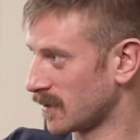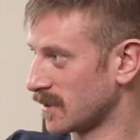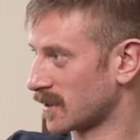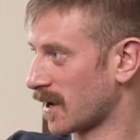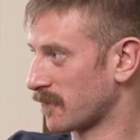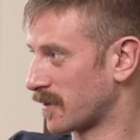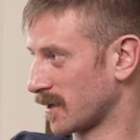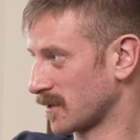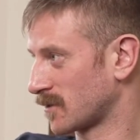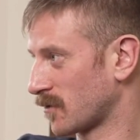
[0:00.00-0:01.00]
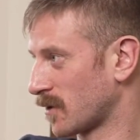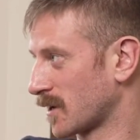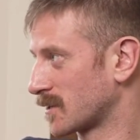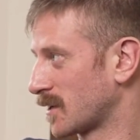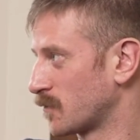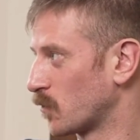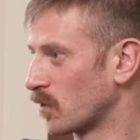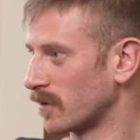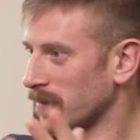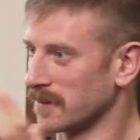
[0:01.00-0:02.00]
These kind of things. So I guess that's
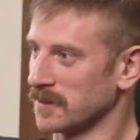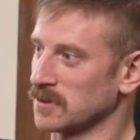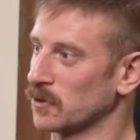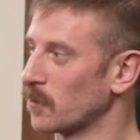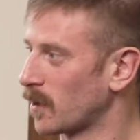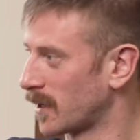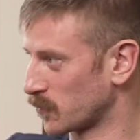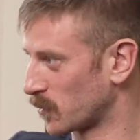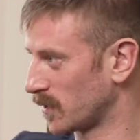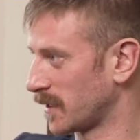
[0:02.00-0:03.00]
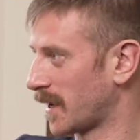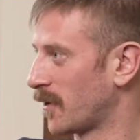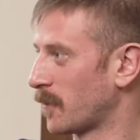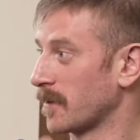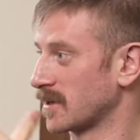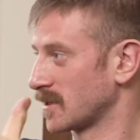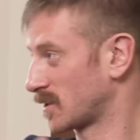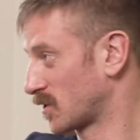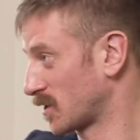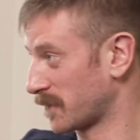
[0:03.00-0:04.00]
more, in this globalized world now, maybe there's
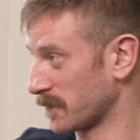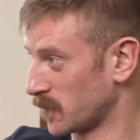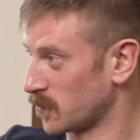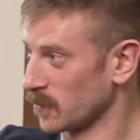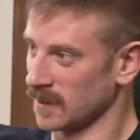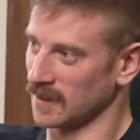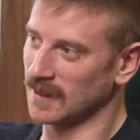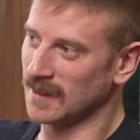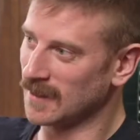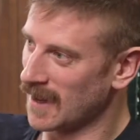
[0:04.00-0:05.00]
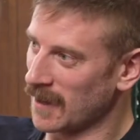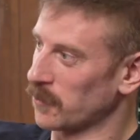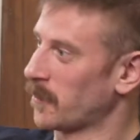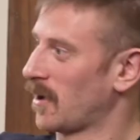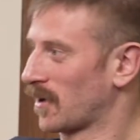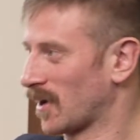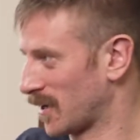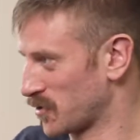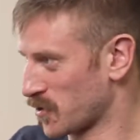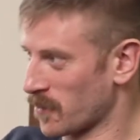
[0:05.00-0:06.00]
not such a difference between Anglo-American
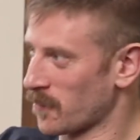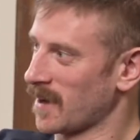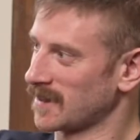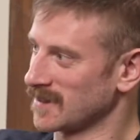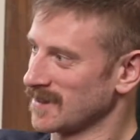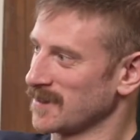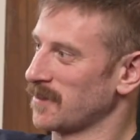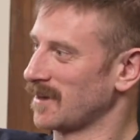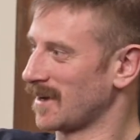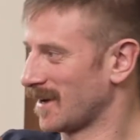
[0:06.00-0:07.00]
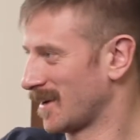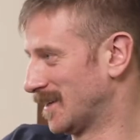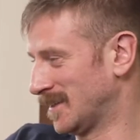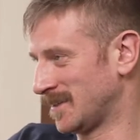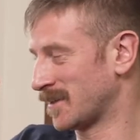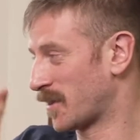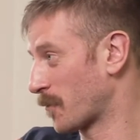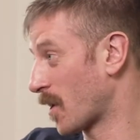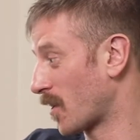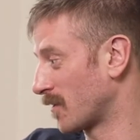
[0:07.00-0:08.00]
and German Romanticism and
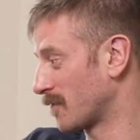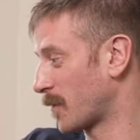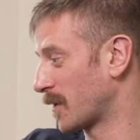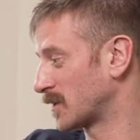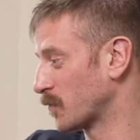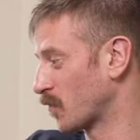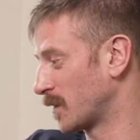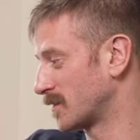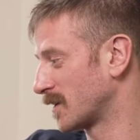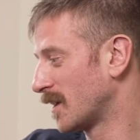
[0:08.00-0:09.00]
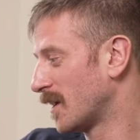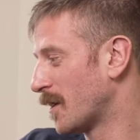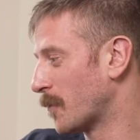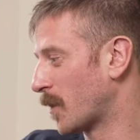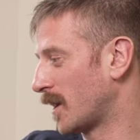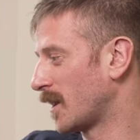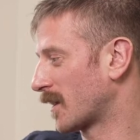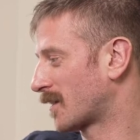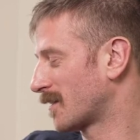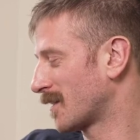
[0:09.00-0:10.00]
their modern environmental movements. But
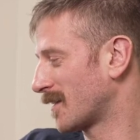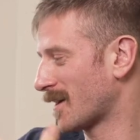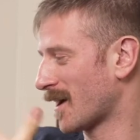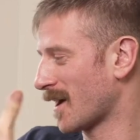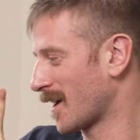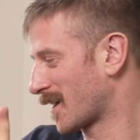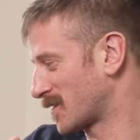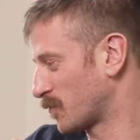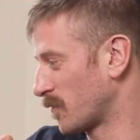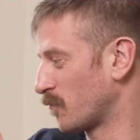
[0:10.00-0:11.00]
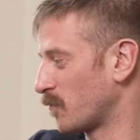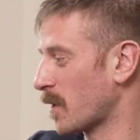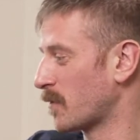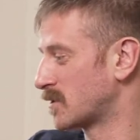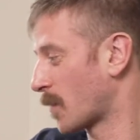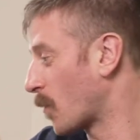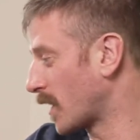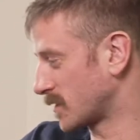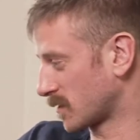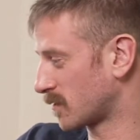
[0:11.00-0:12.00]
yeah, I guess we maybe
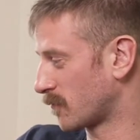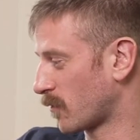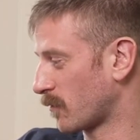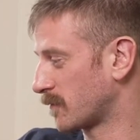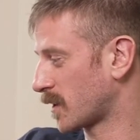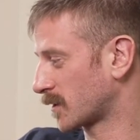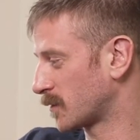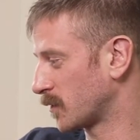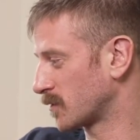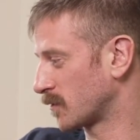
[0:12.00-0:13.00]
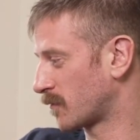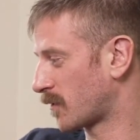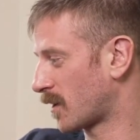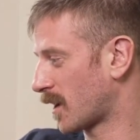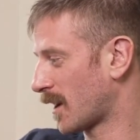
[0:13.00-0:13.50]
summarizing sort of what we've talked about so far,